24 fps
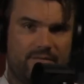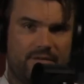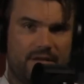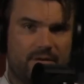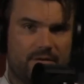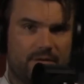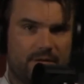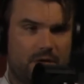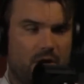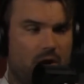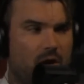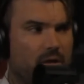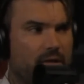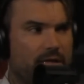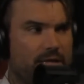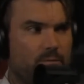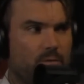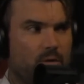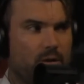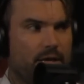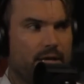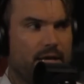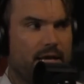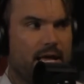here in
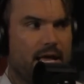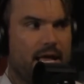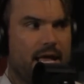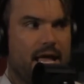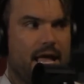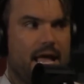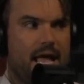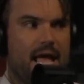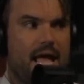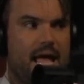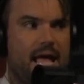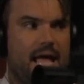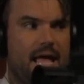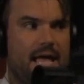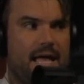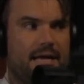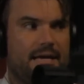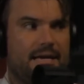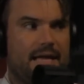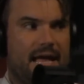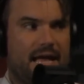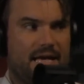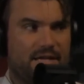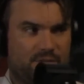Hollywood.
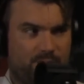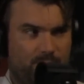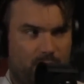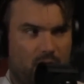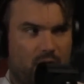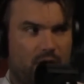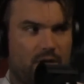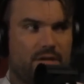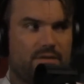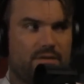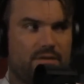And as part of